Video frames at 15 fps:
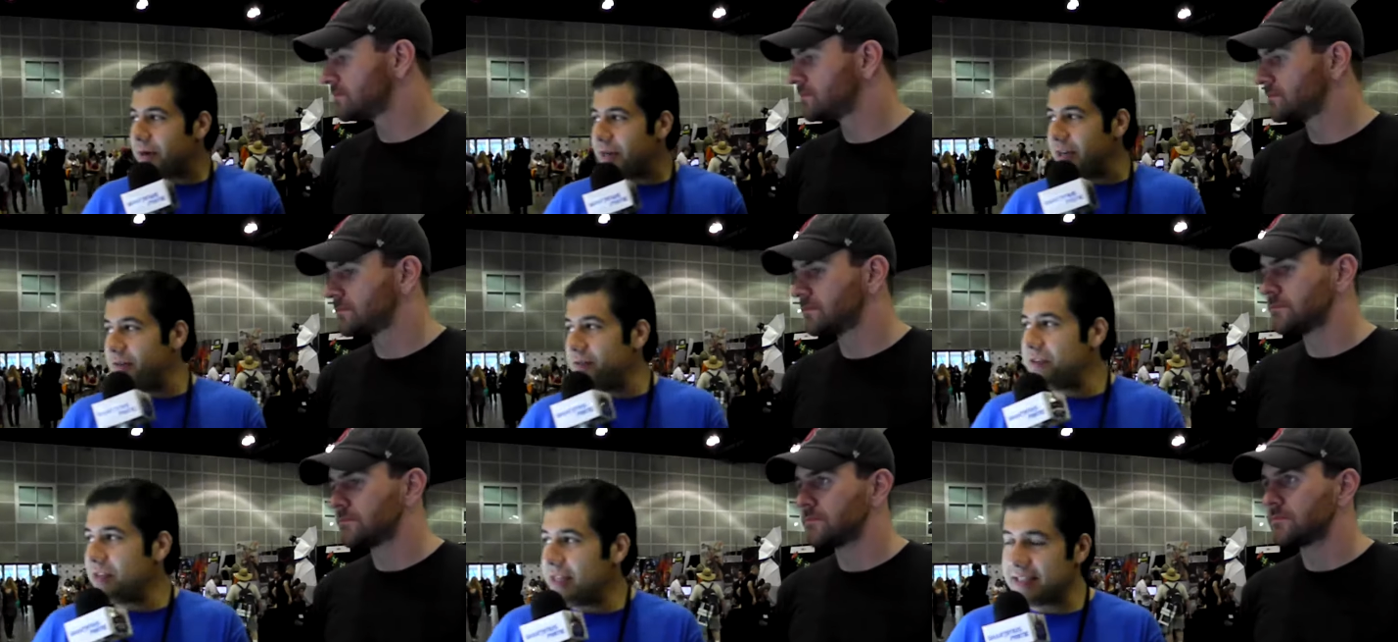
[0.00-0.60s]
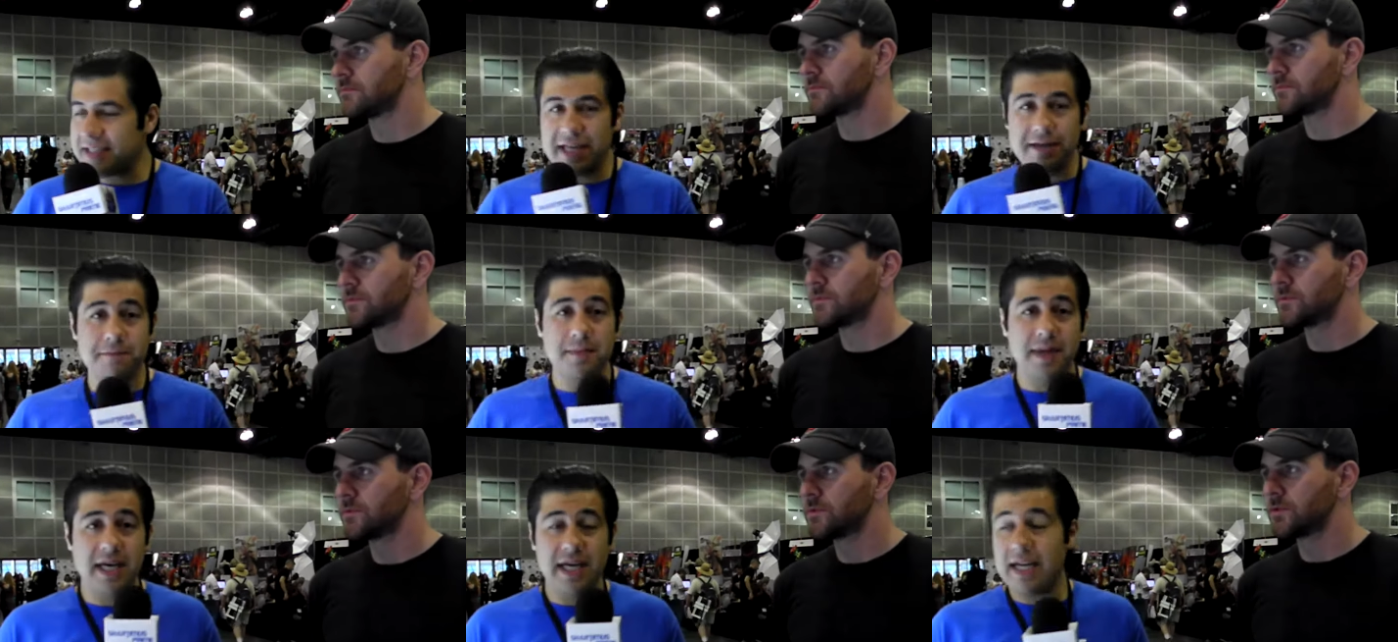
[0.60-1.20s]
Speaker 1: about everything that's
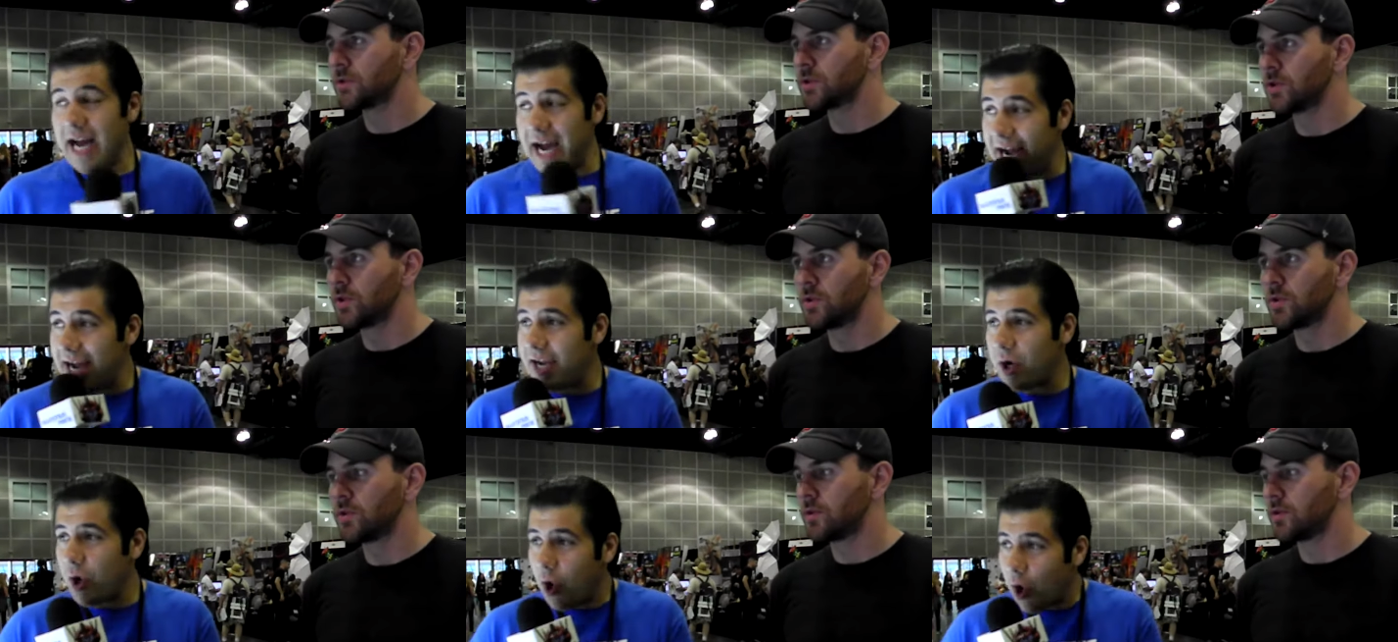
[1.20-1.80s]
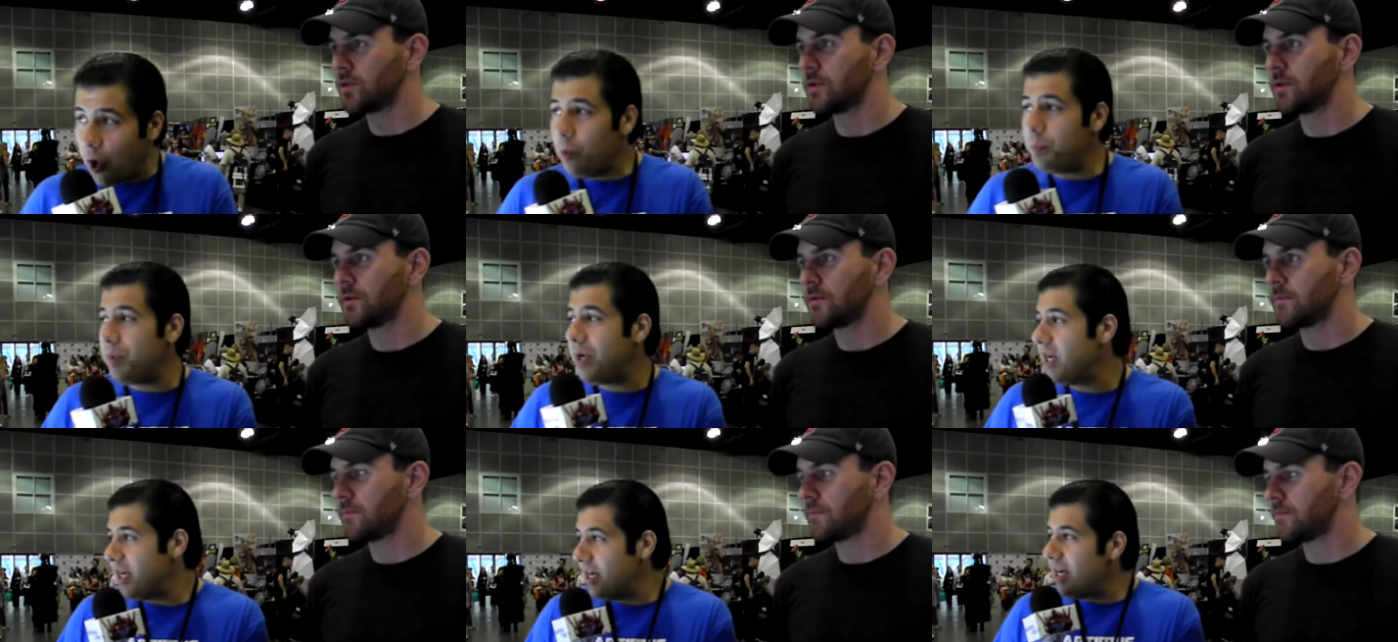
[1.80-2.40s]
getting made. I hope
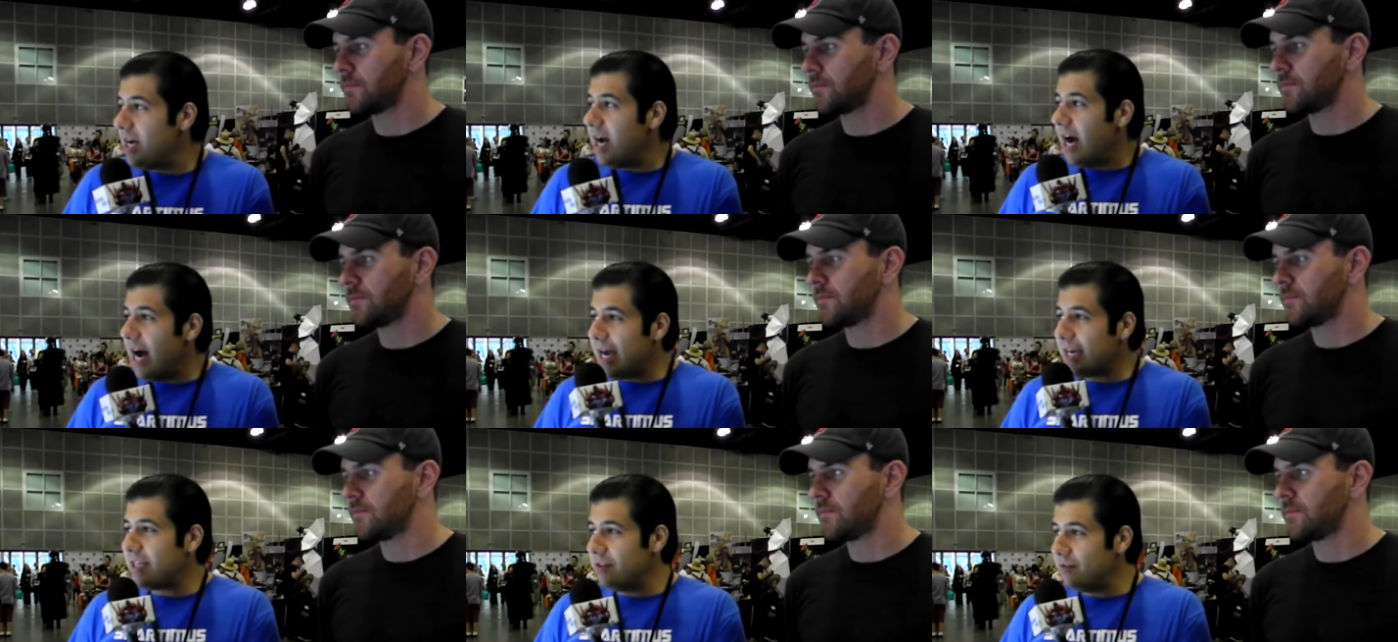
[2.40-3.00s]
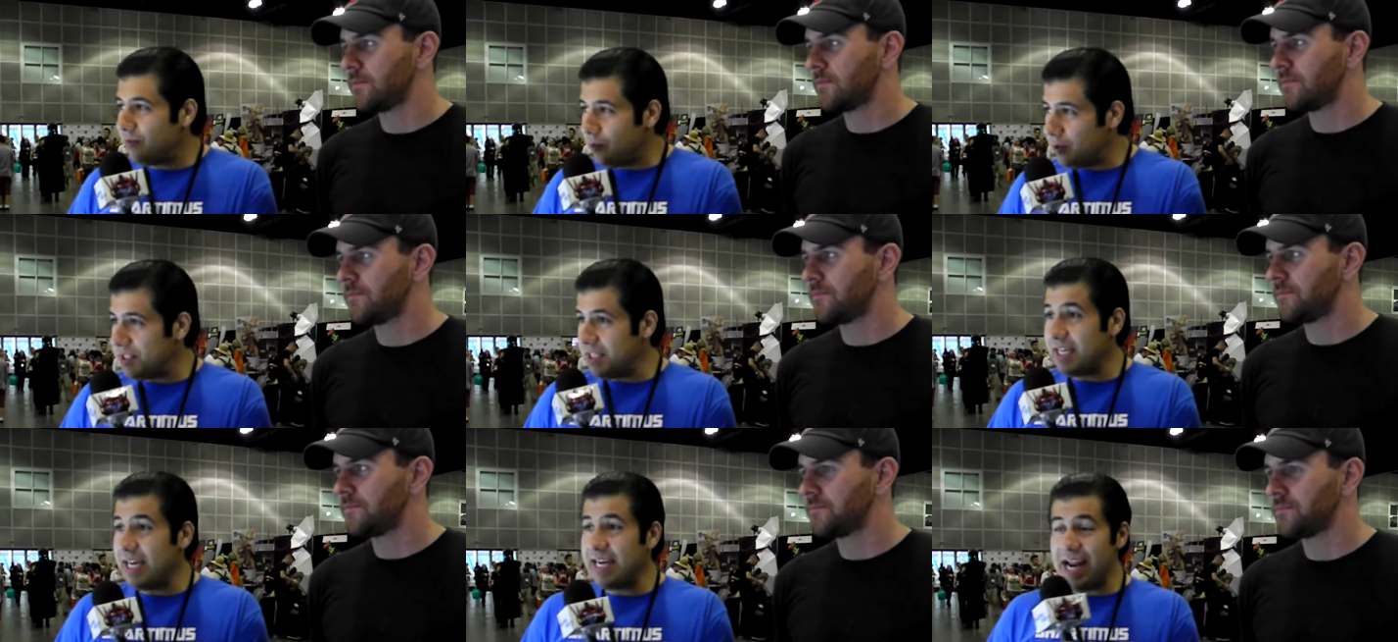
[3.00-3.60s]
I can afford
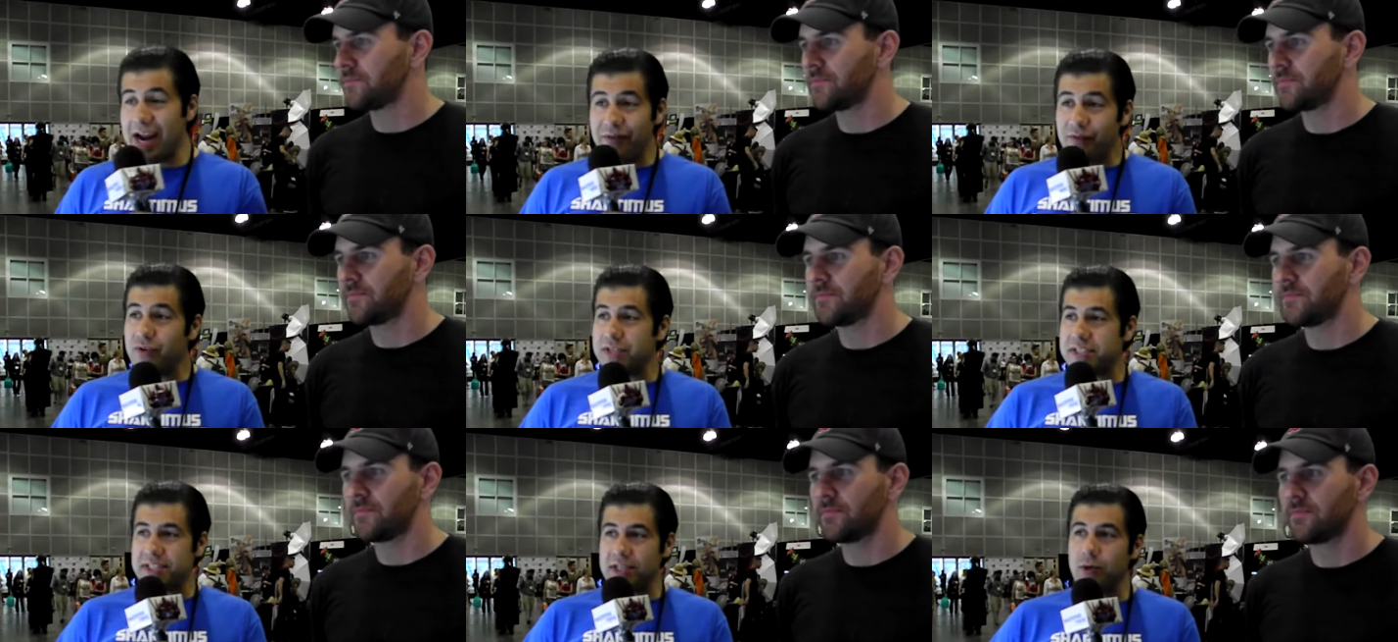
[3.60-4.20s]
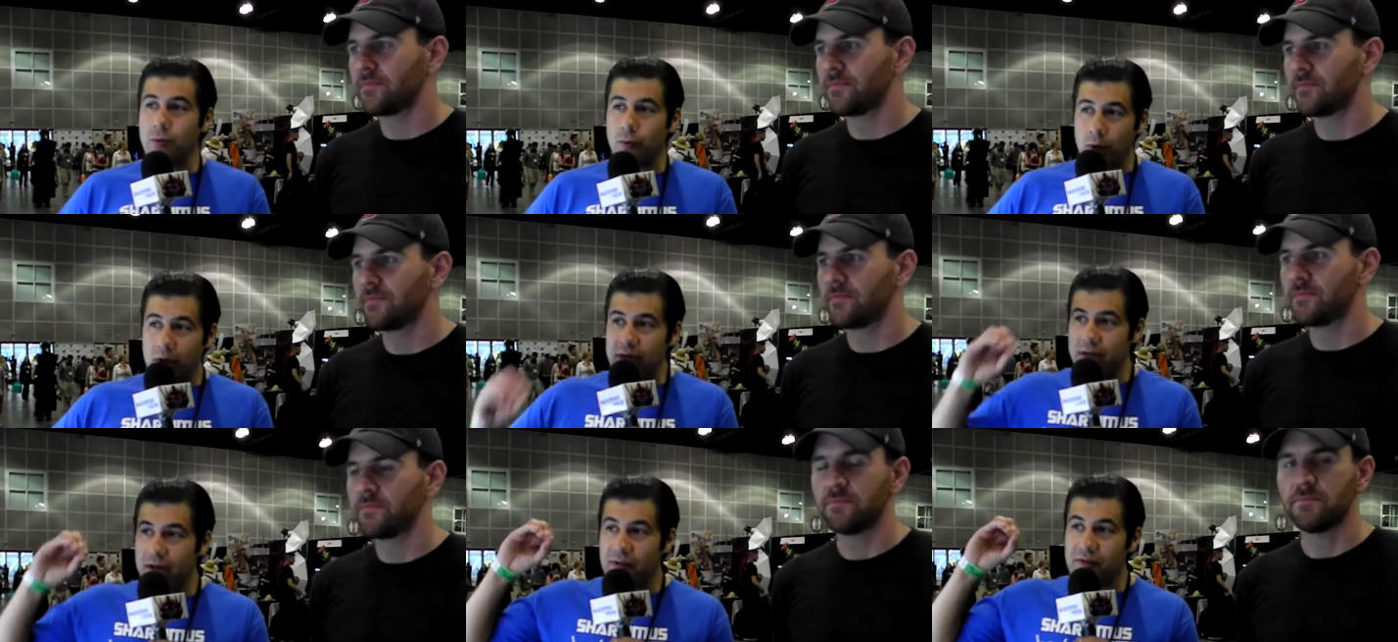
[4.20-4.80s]
to get every single
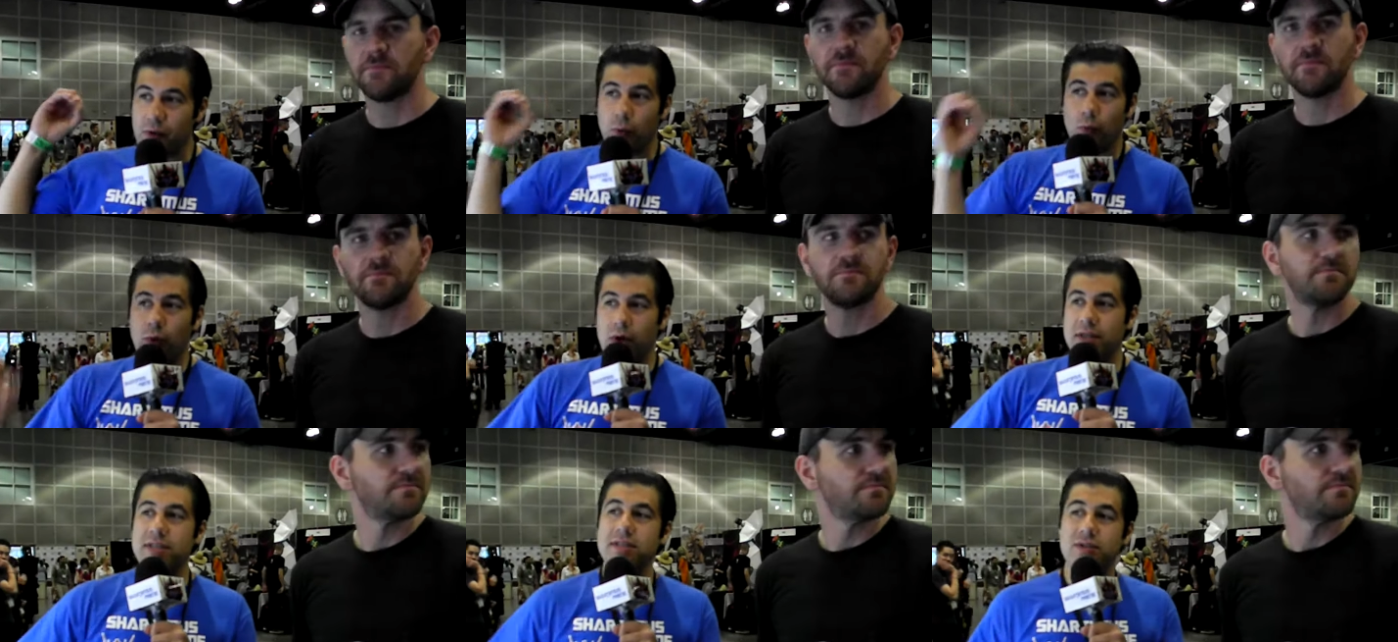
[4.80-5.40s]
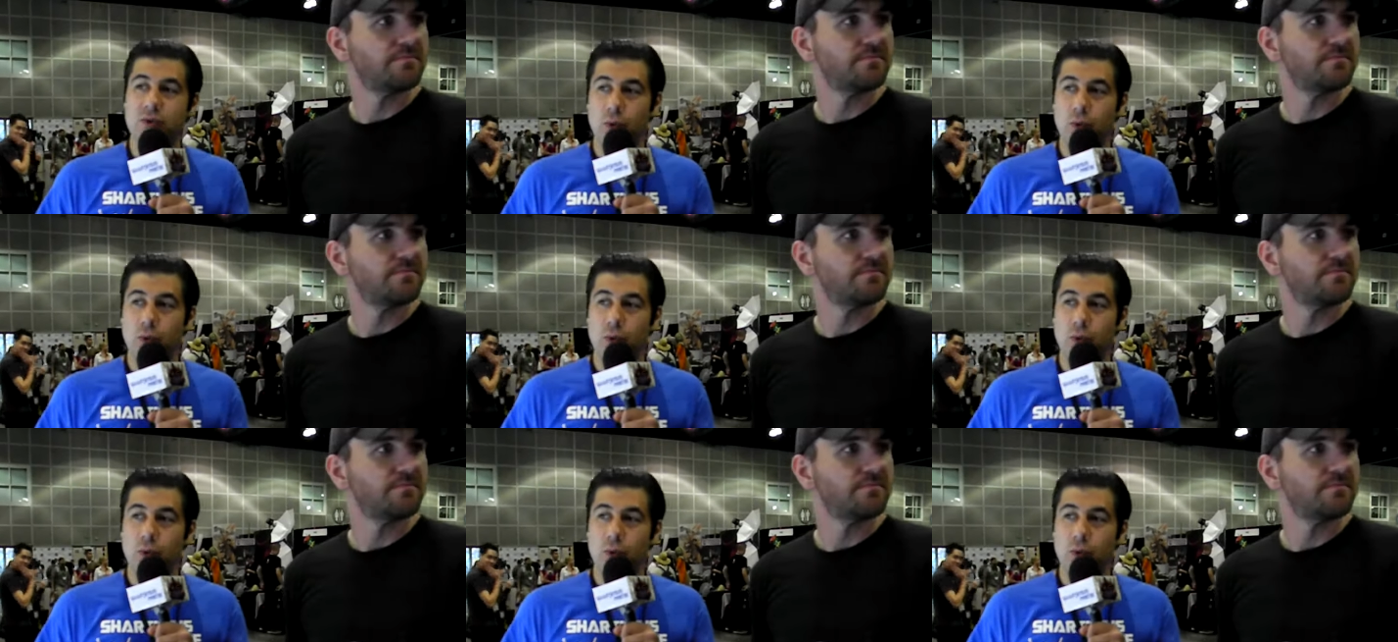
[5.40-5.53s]
one of the one